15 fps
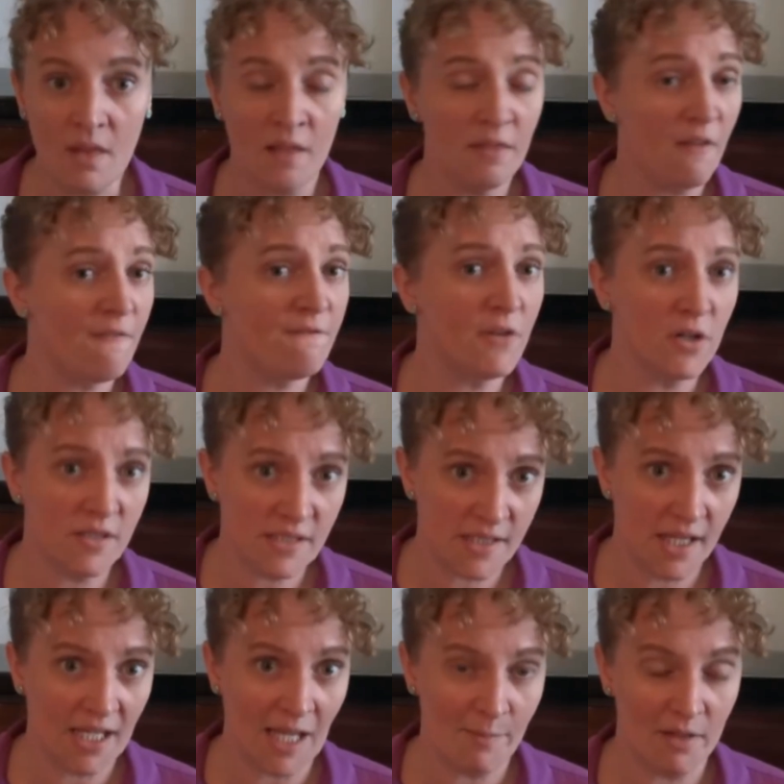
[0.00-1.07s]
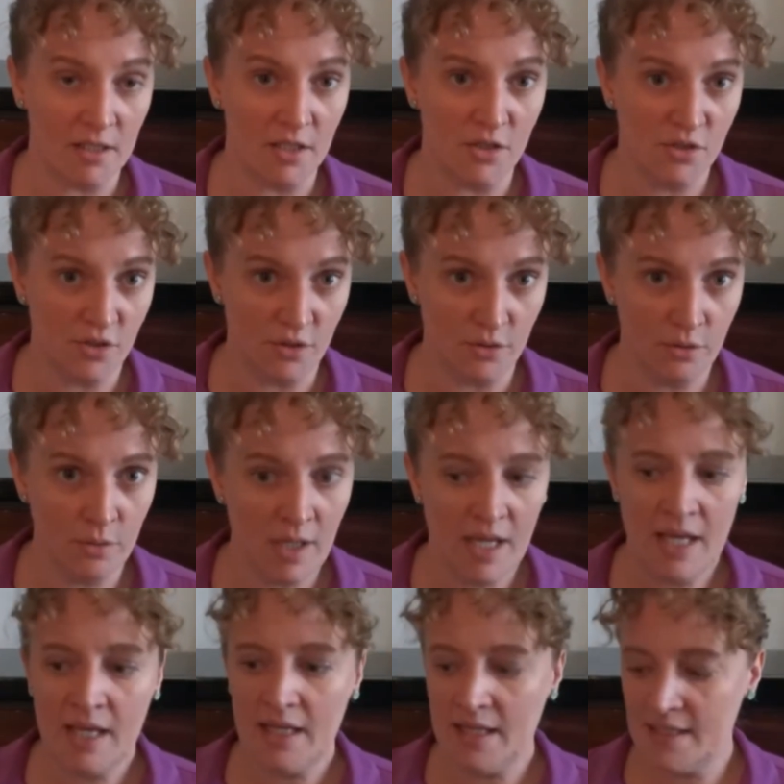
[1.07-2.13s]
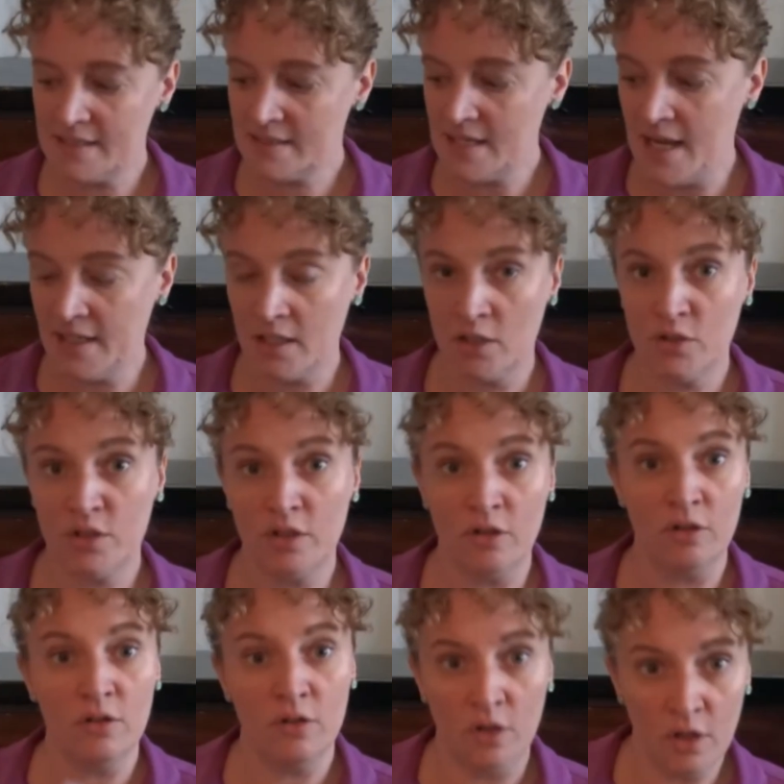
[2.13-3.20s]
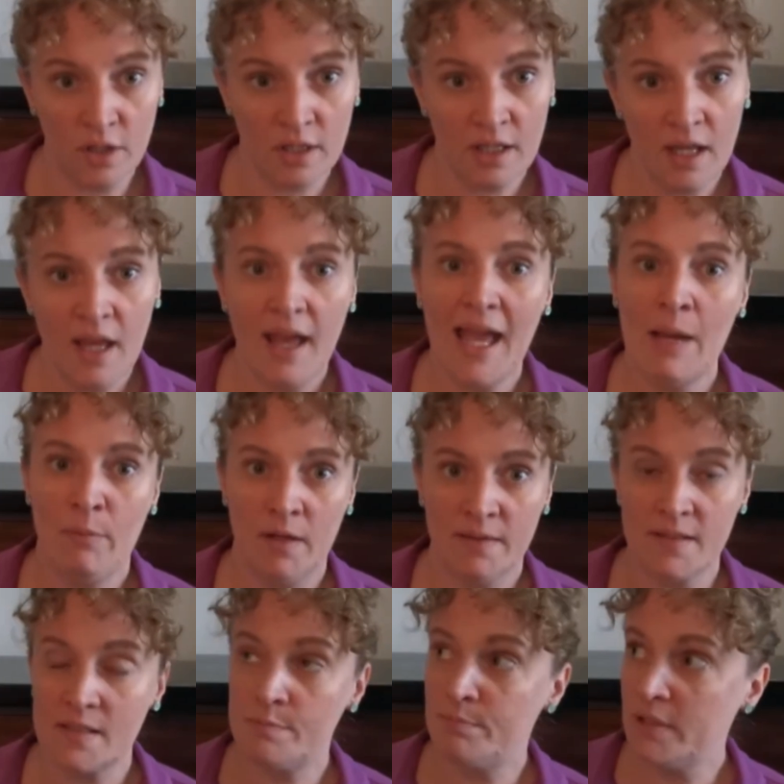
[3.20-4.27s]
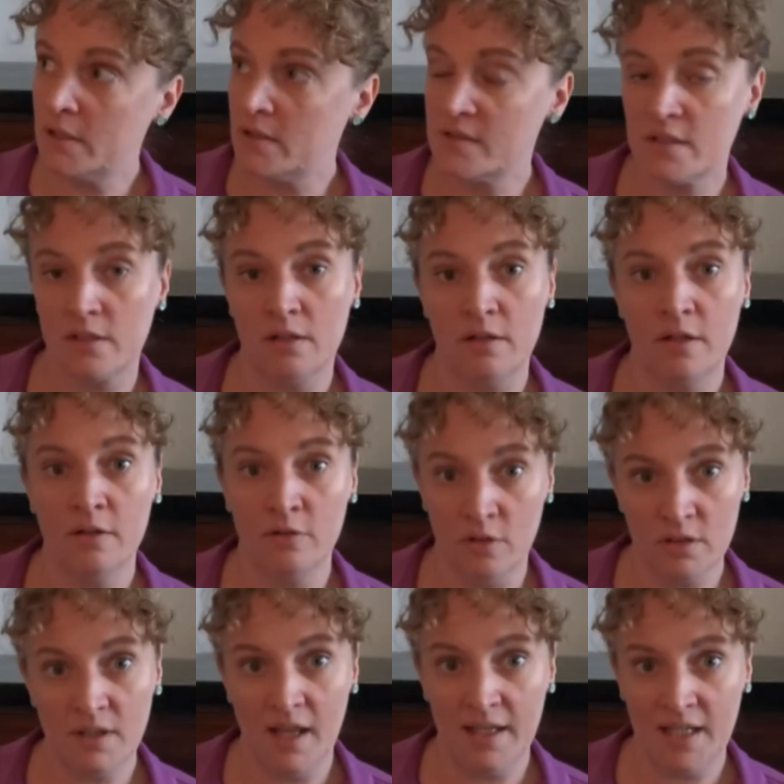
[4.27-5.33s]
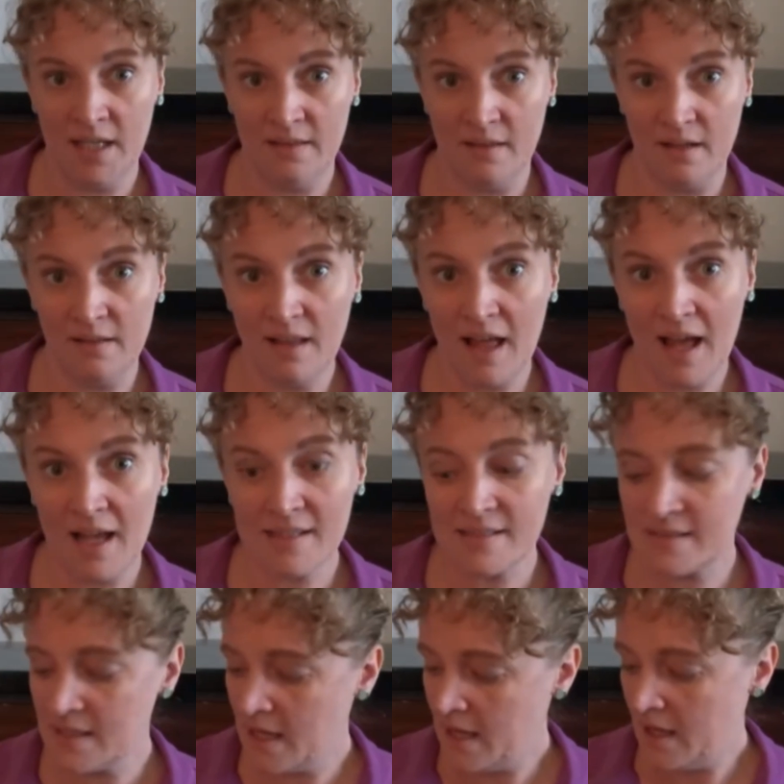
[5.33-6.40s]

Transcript: The first thing I'm going to do is take a good look at what this beer is going to look like in the glass